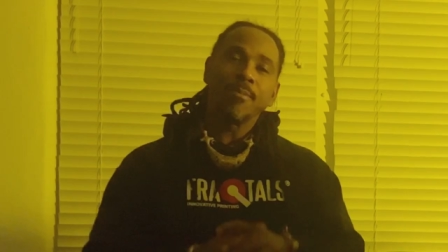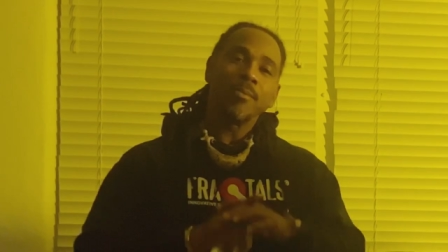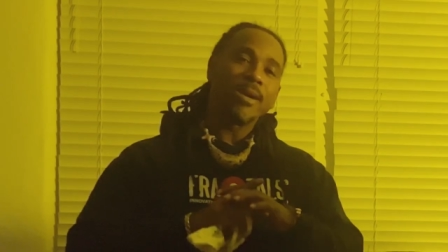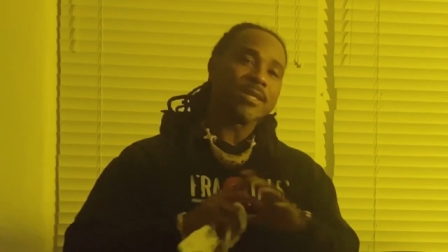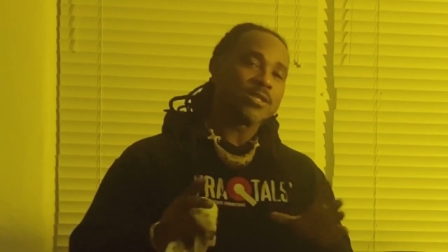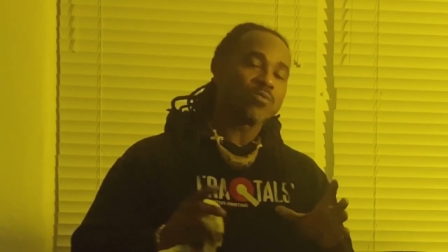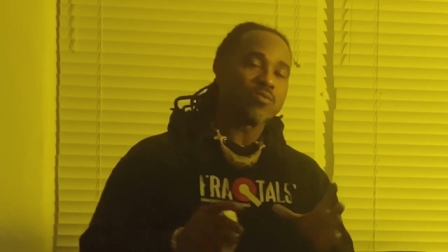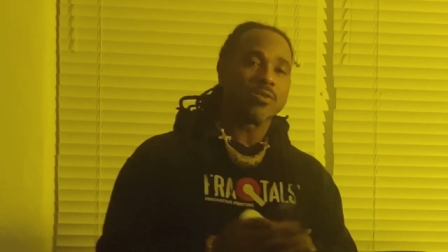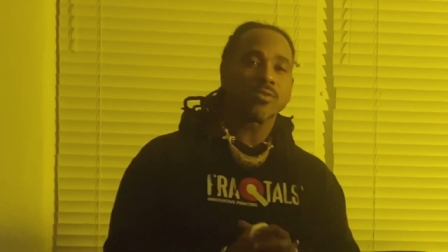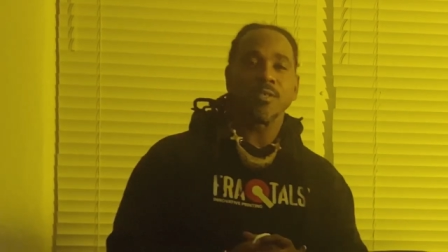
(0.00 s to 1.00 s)
gonna make this
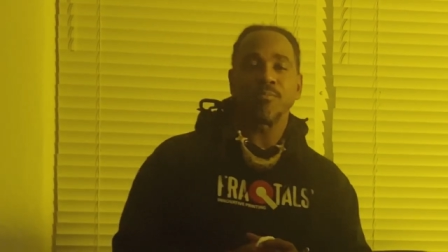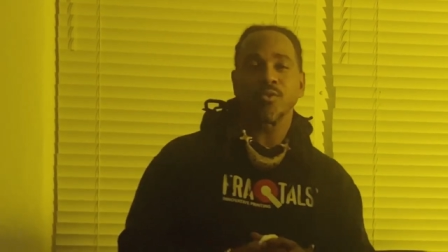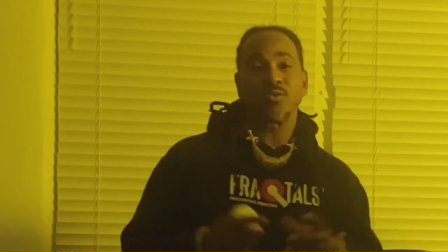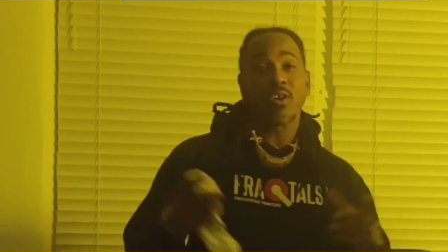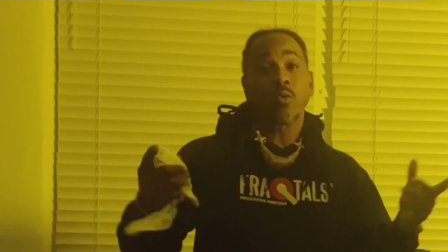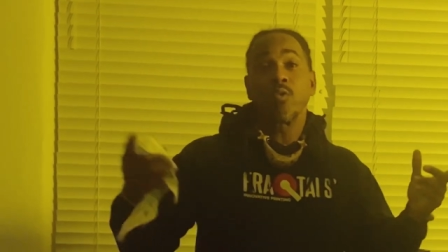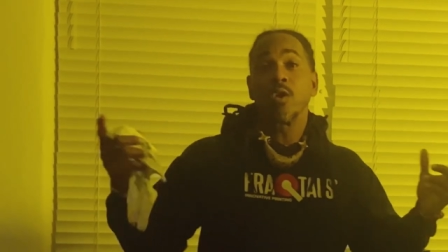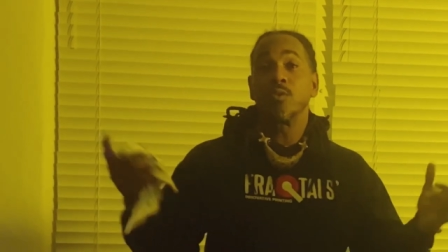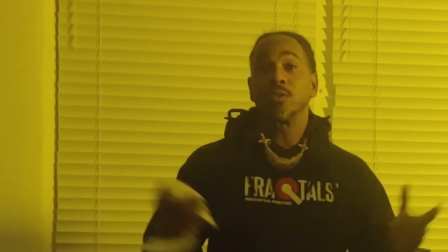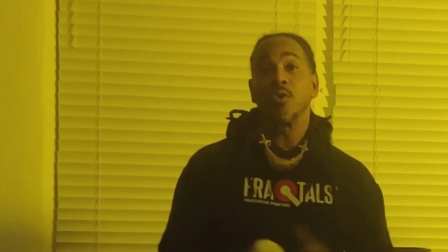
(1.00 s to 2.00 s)
real simple. So all the real
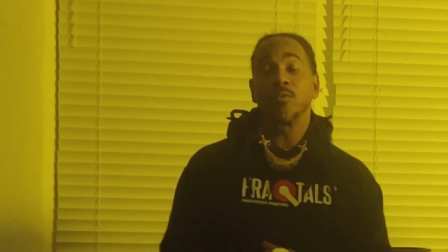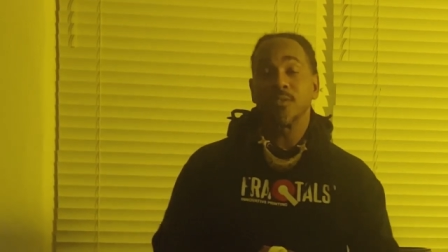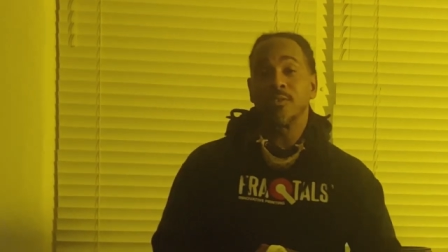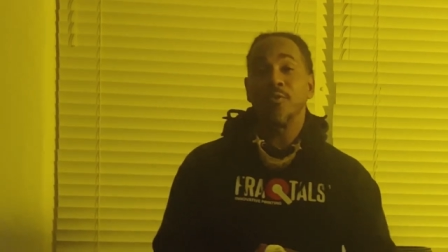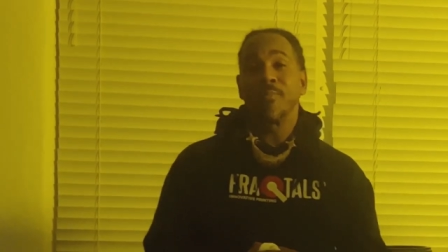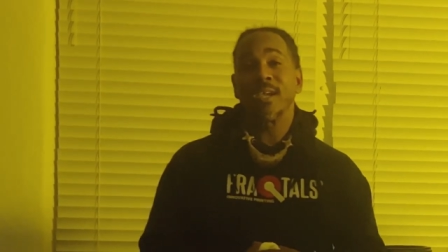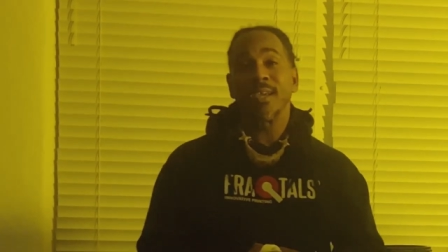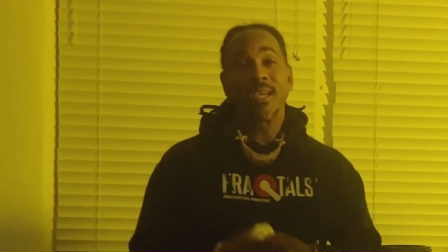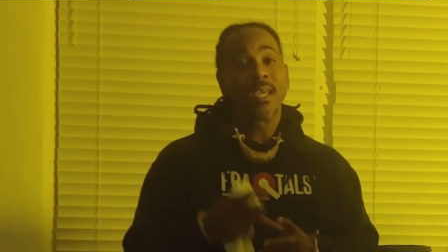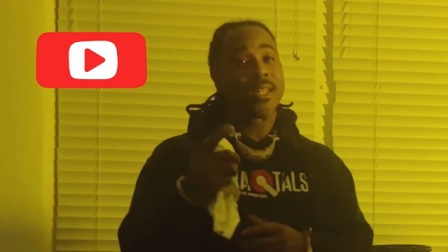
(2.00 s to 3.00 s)
ones know what to do,
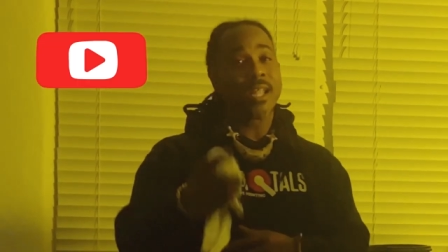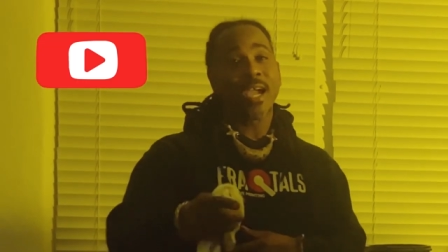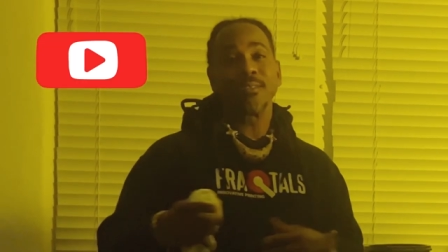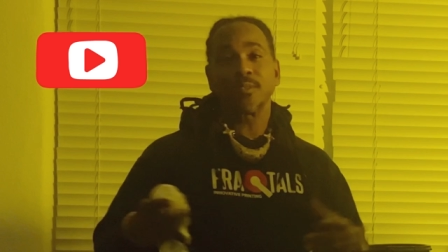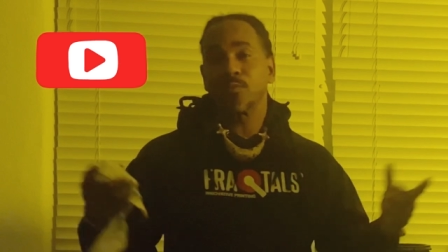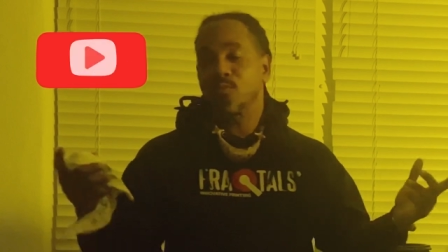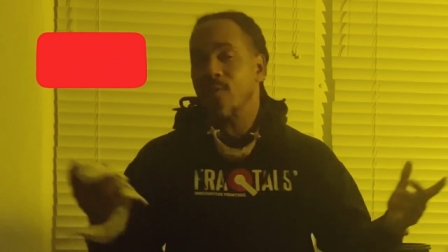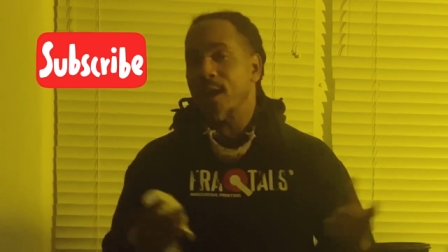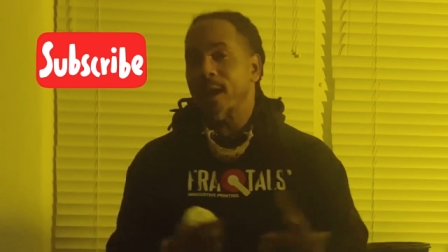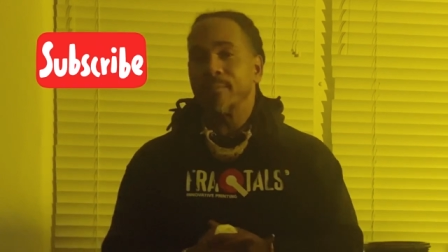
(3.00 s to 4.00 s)
man. Like,
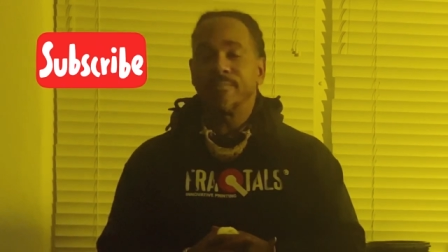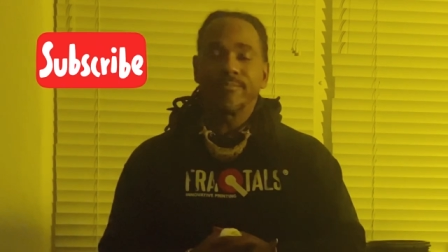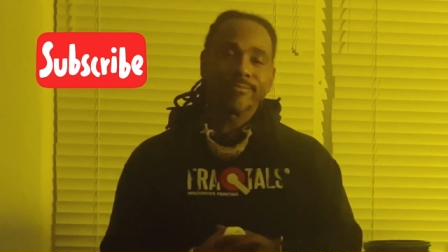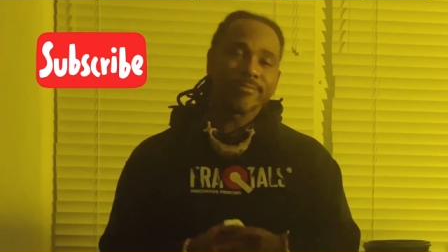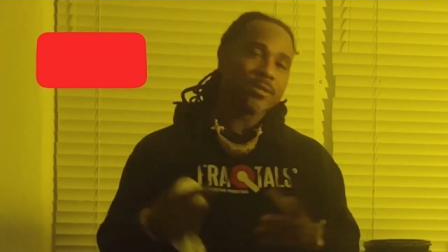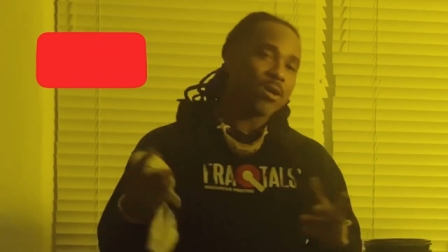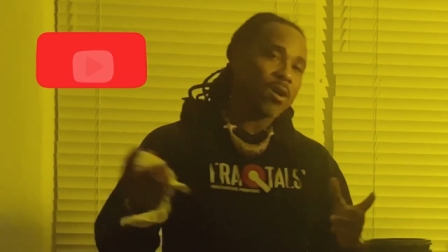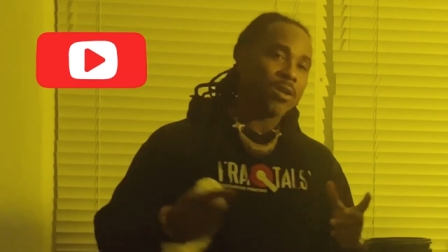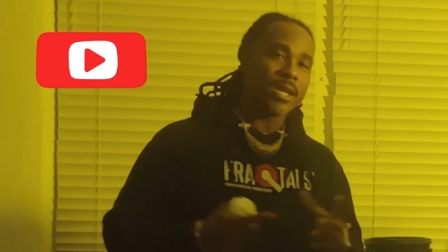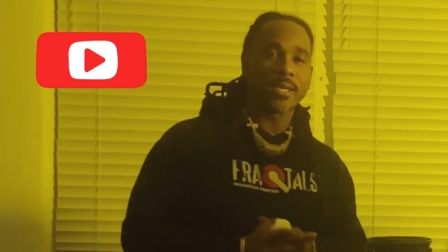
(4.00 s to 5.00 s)
subscribe,
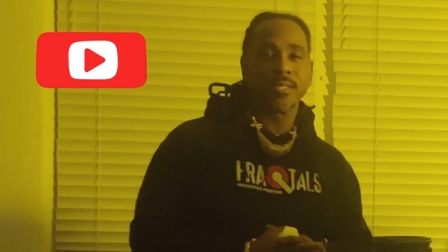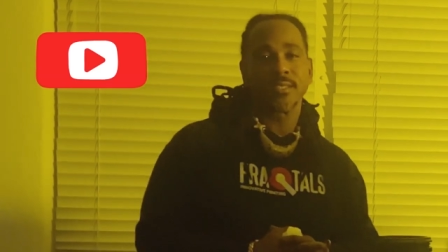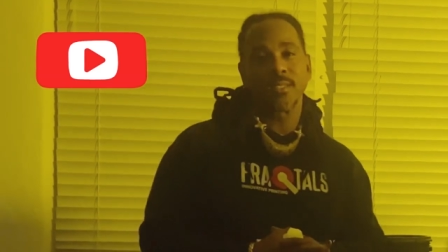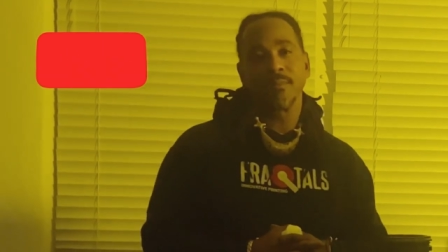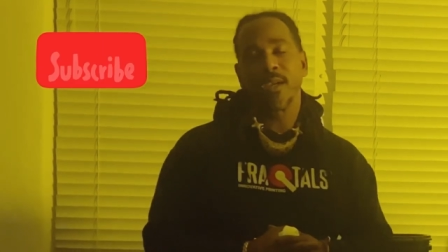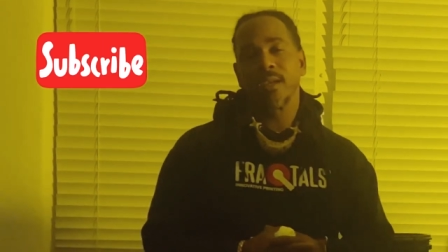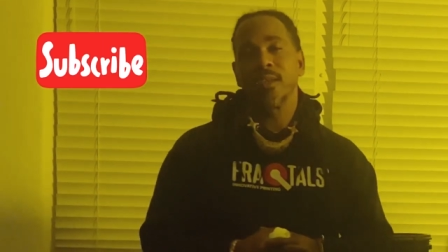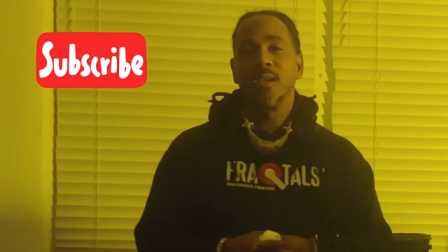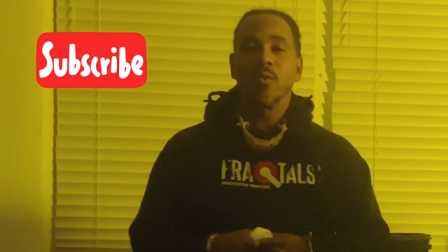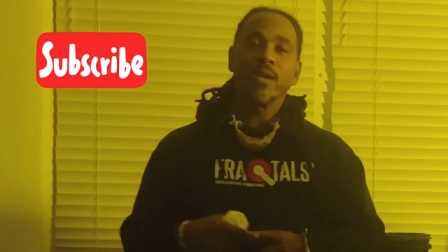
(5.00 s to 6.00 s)
all that good shit, man.
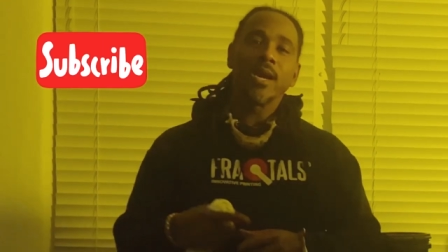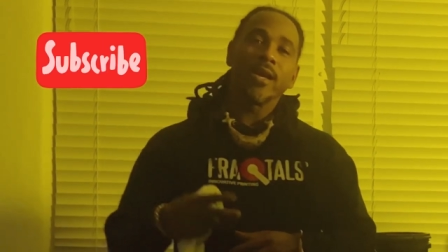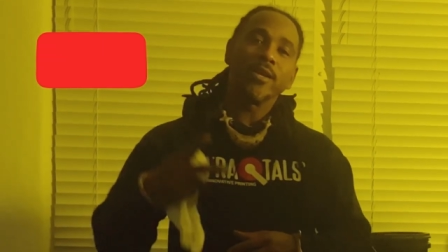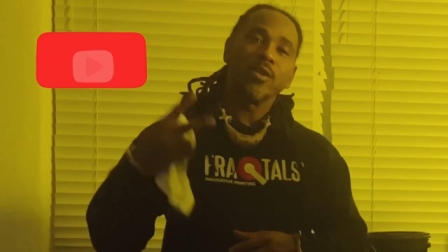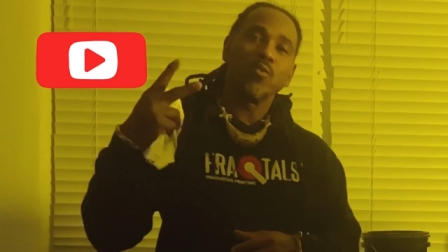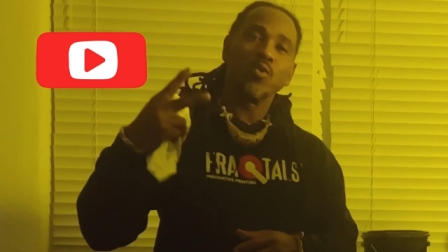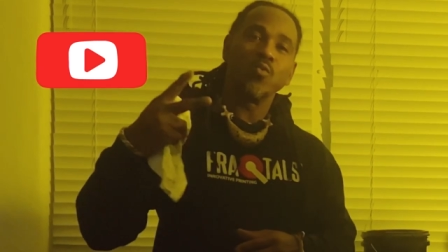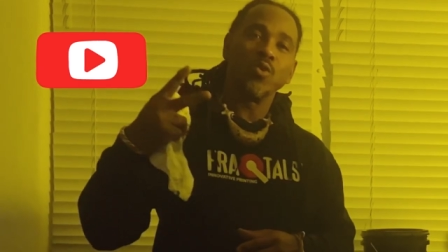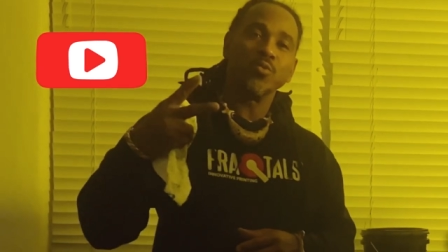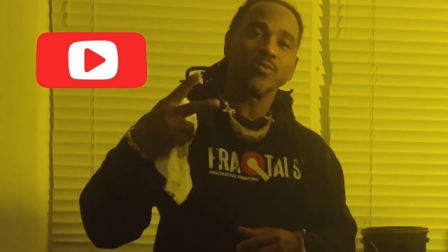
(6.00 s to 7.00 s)
We out of here, woo woo.